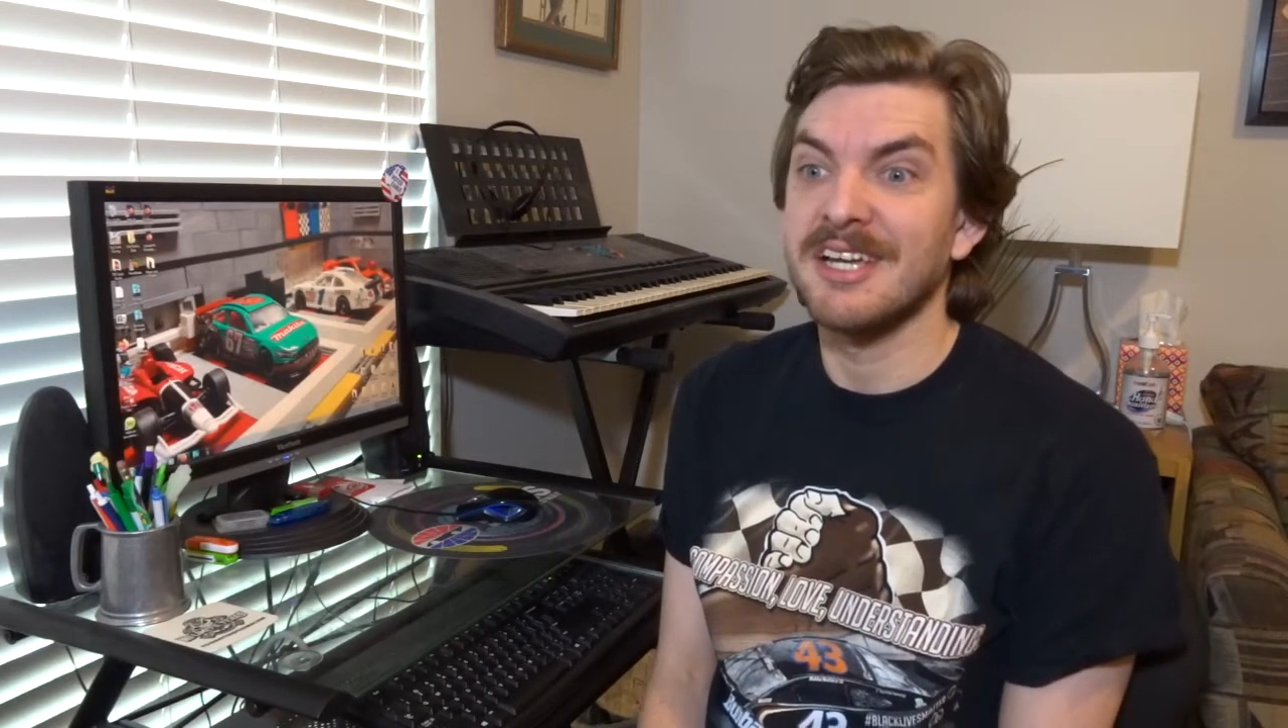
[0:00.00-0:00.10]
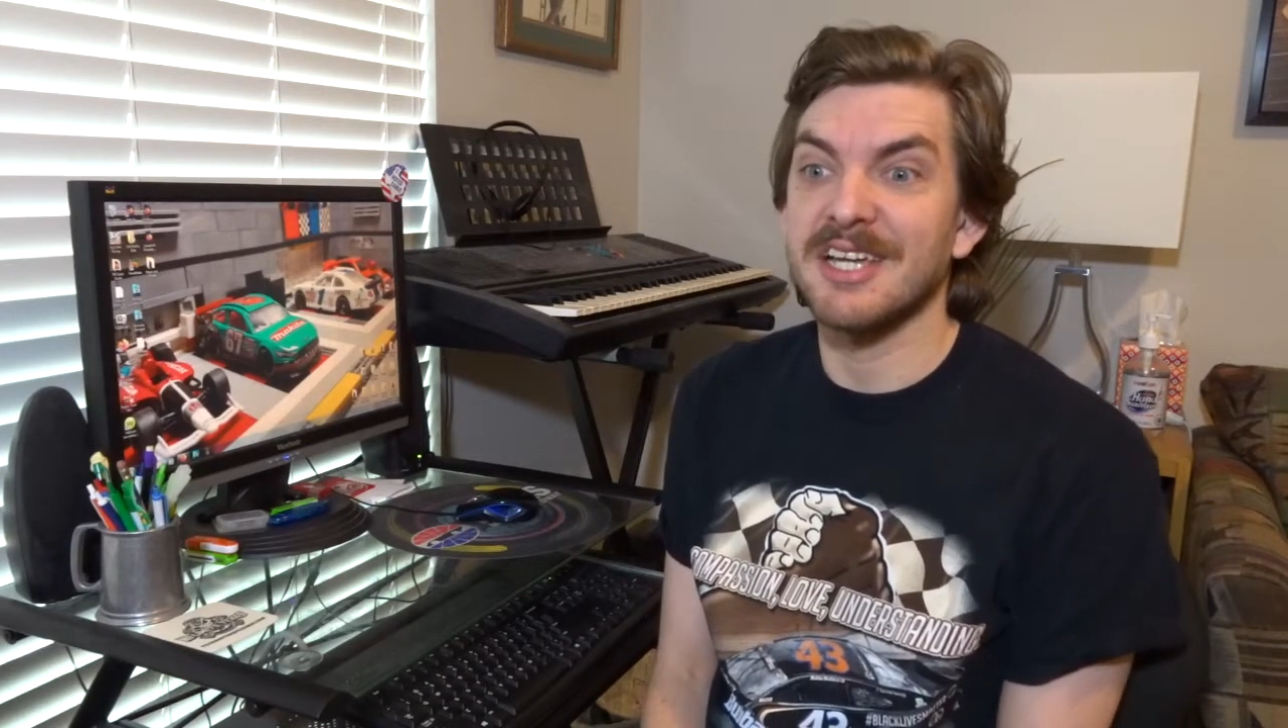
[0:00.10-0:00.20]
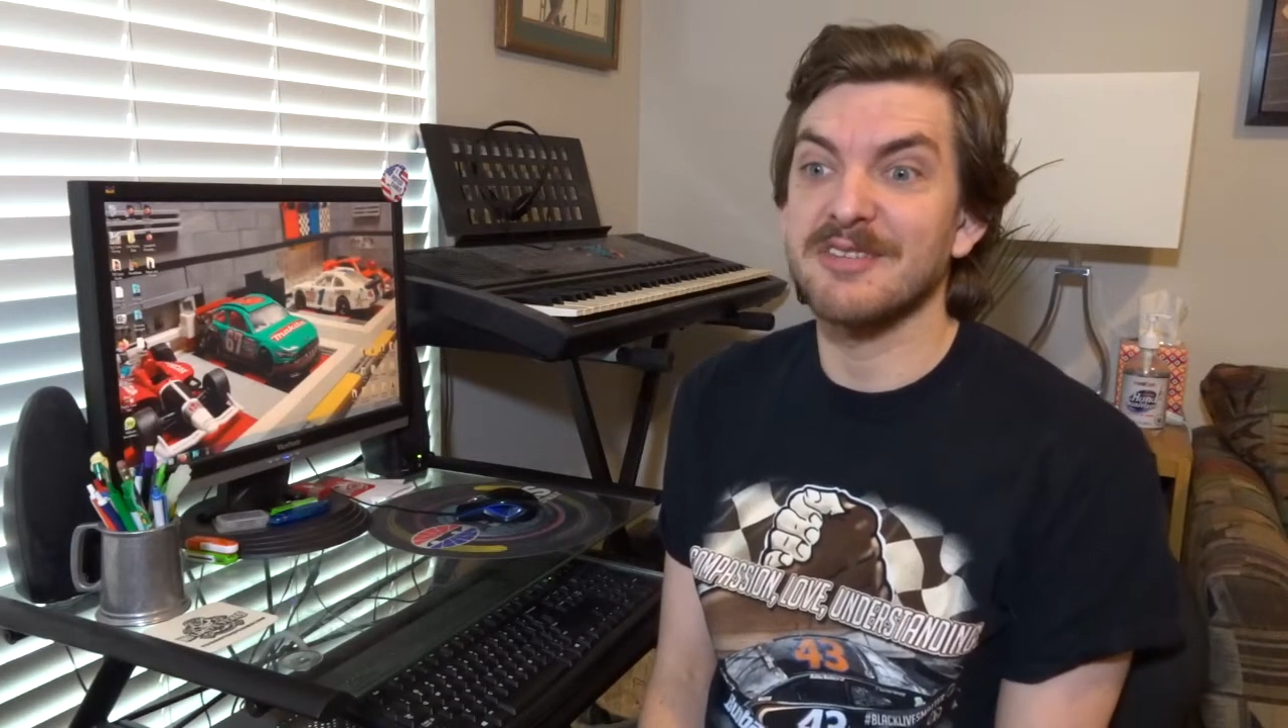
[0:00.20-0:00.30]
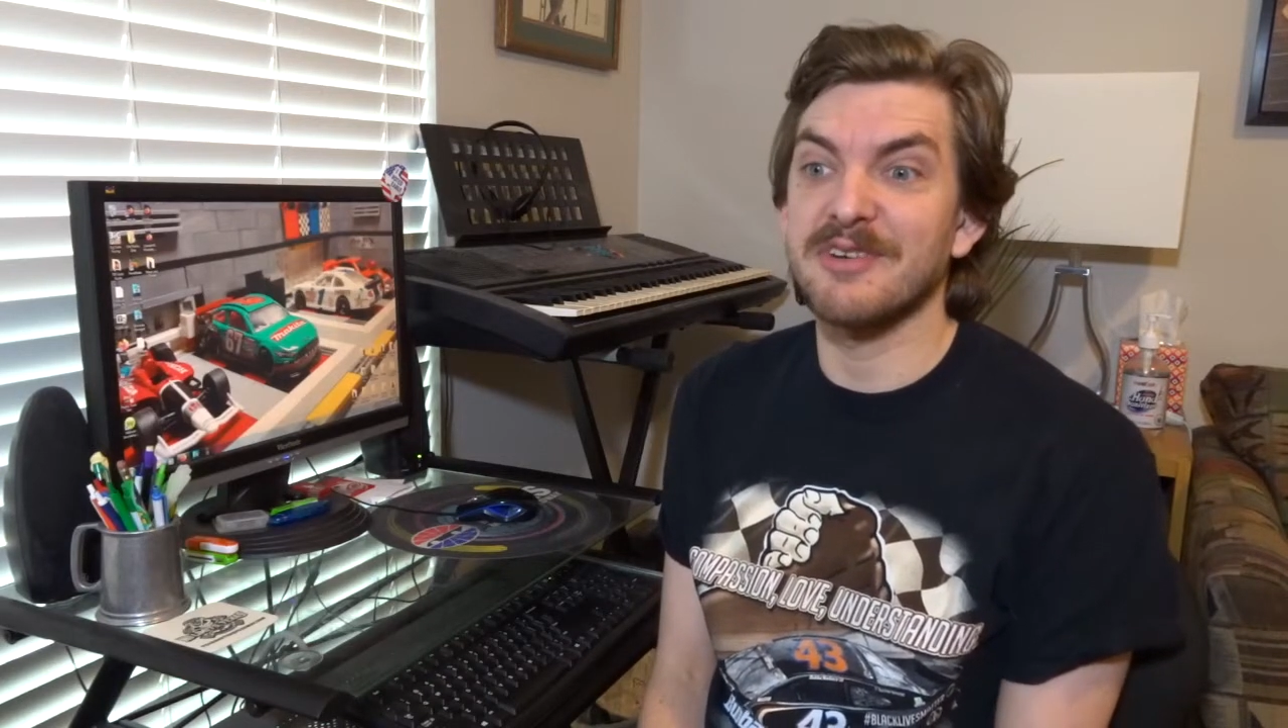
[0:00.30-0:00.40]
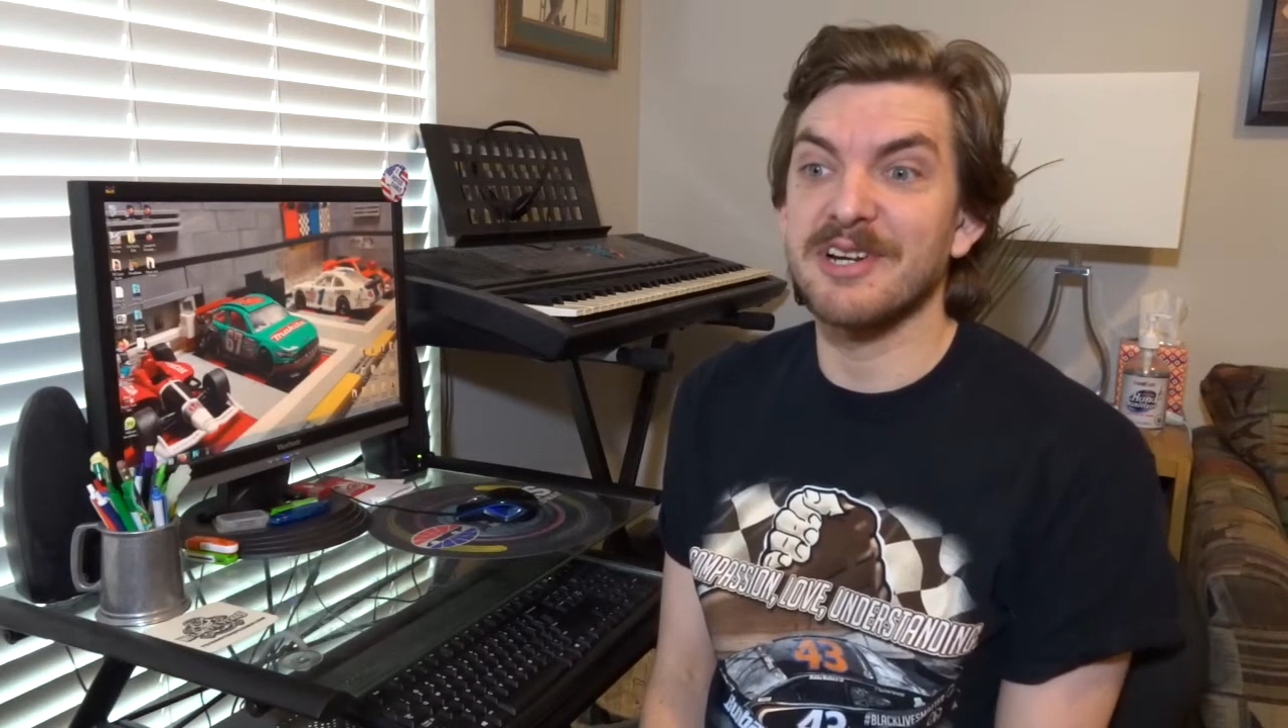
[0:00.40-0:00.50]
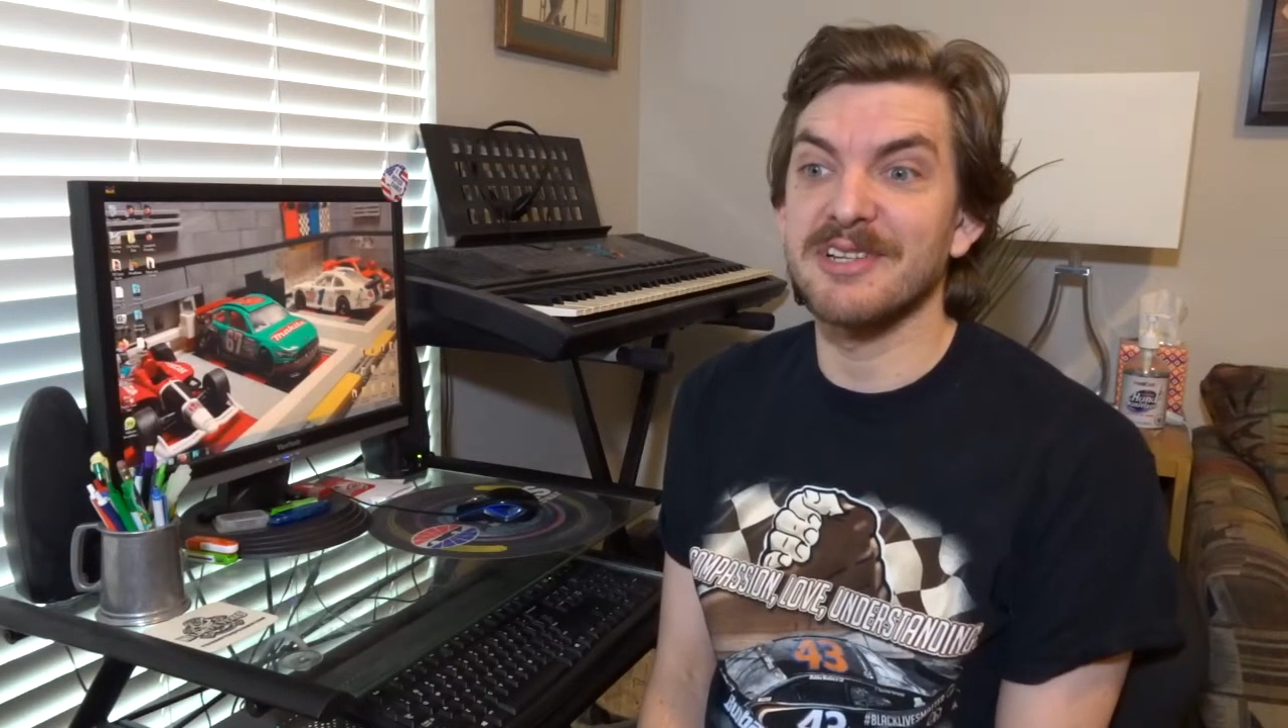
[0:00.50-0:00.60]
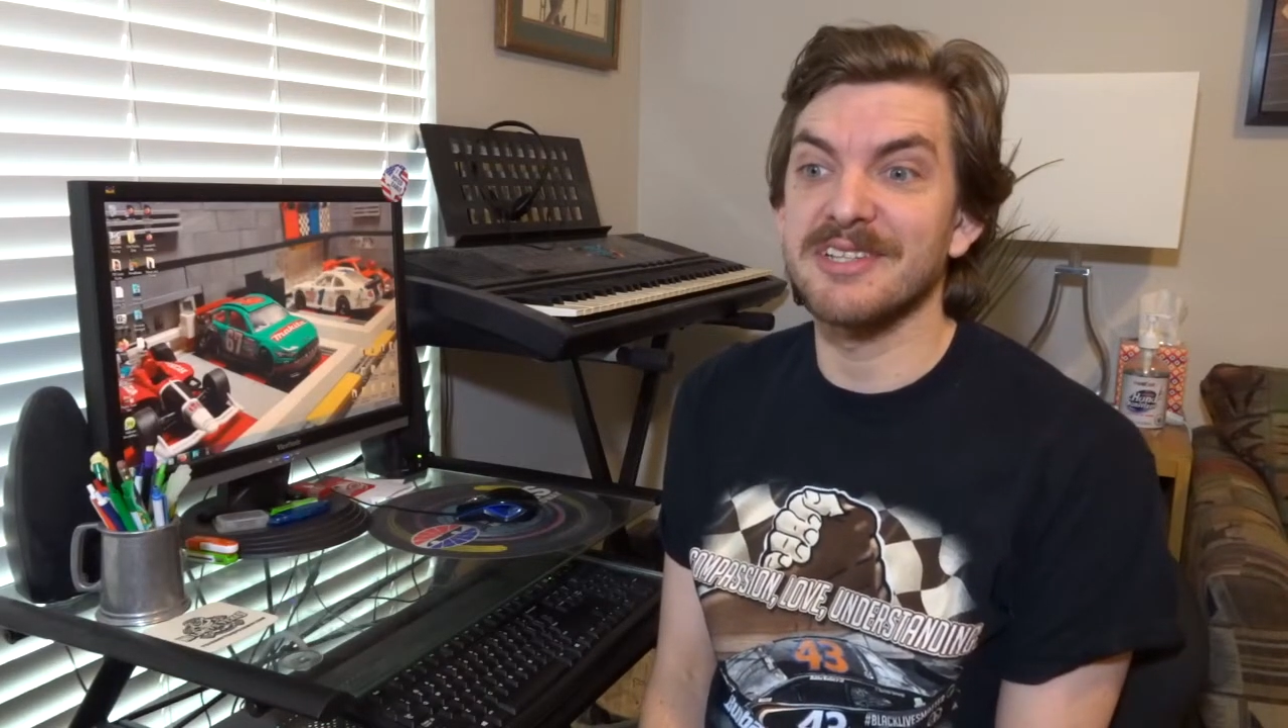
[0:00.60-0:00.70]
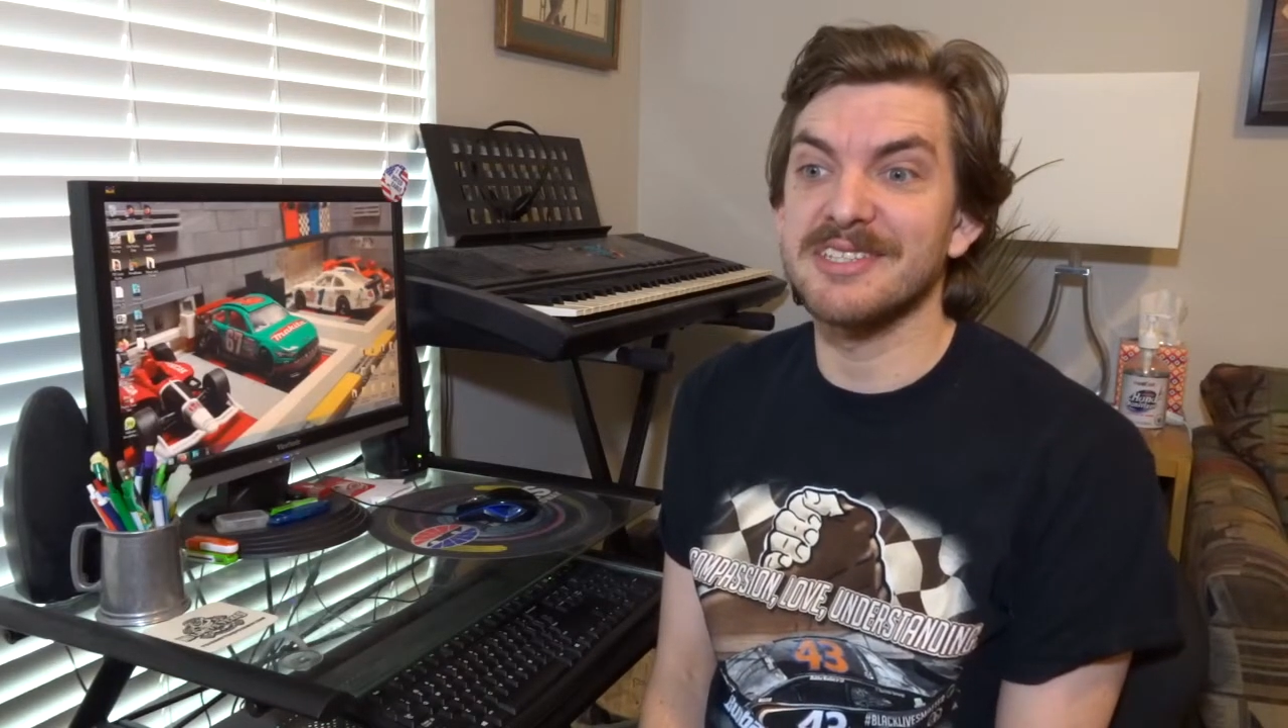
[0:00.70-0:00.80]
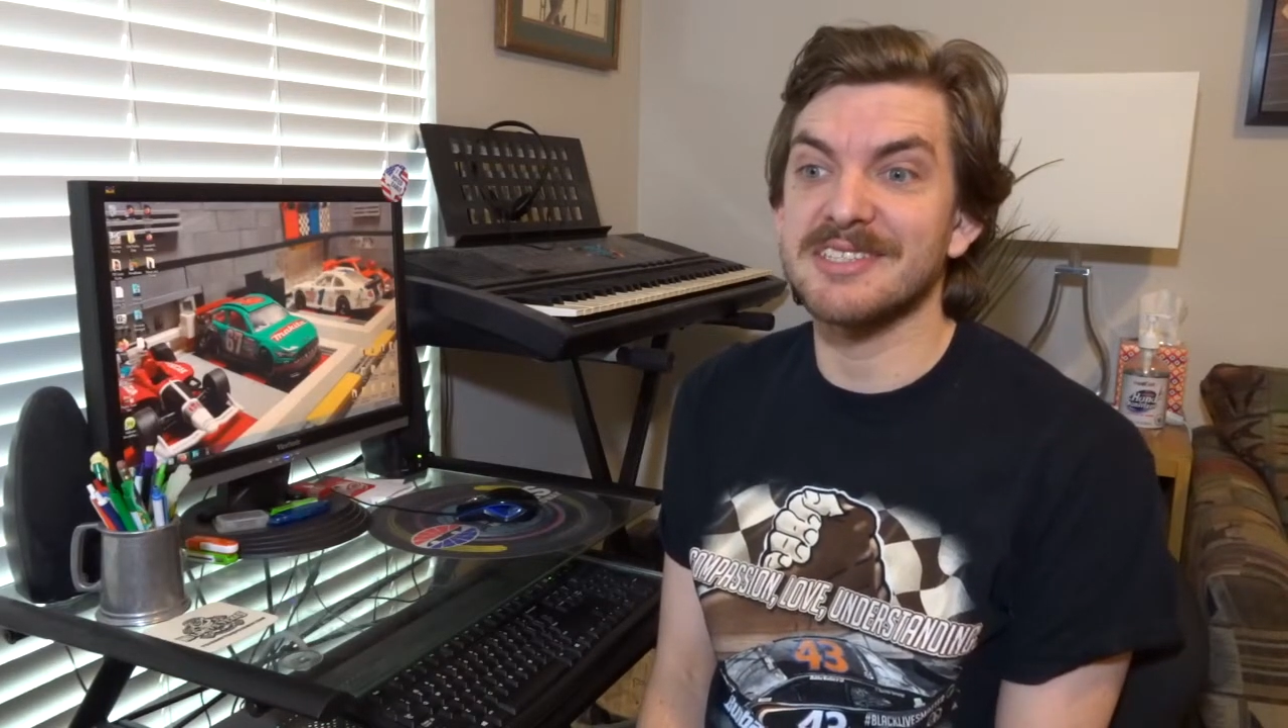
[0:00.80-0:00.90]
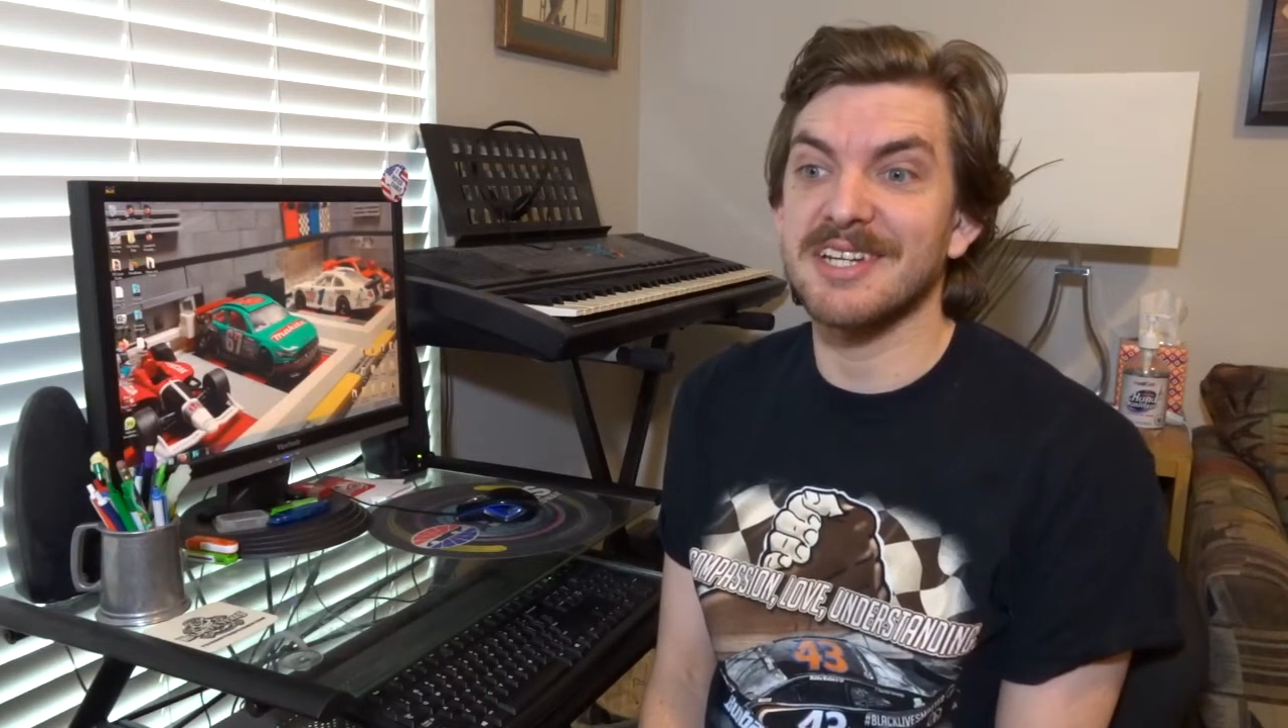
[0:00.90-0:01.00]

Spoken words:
at the very least,